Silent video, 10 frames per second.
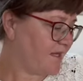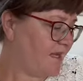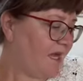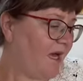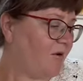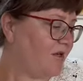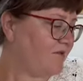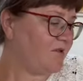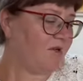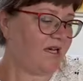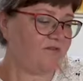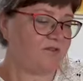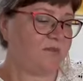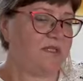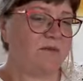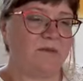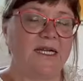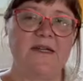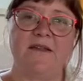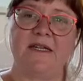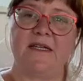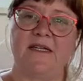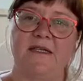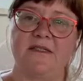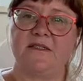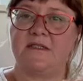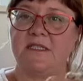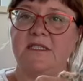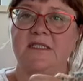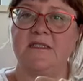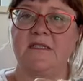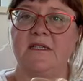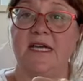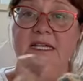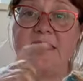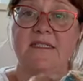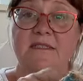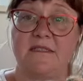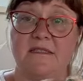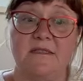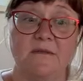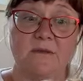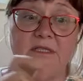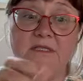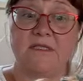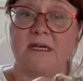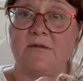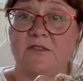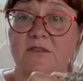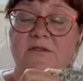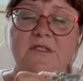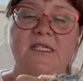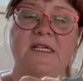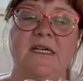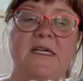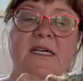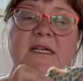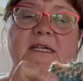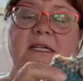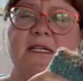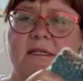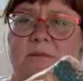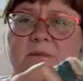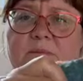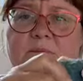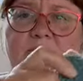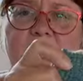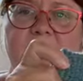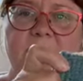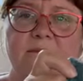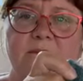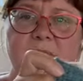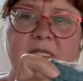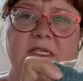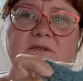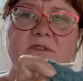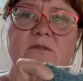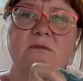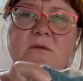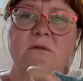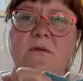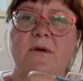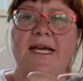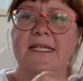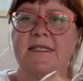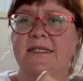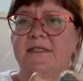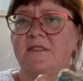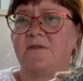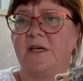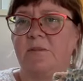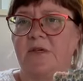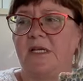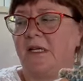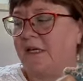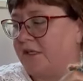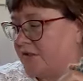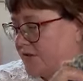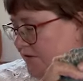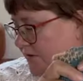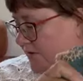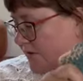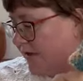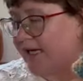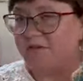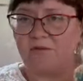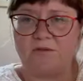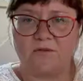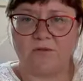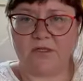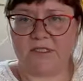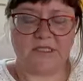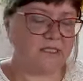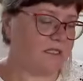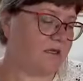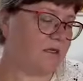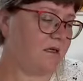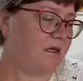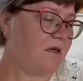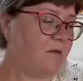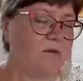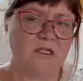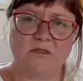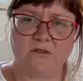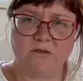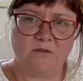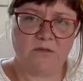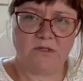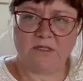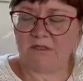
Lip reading: However, you have to be aware that the Tunisian, at least the ones I was taught here, it gives you quite a dense fabric. So you have to consider what to do with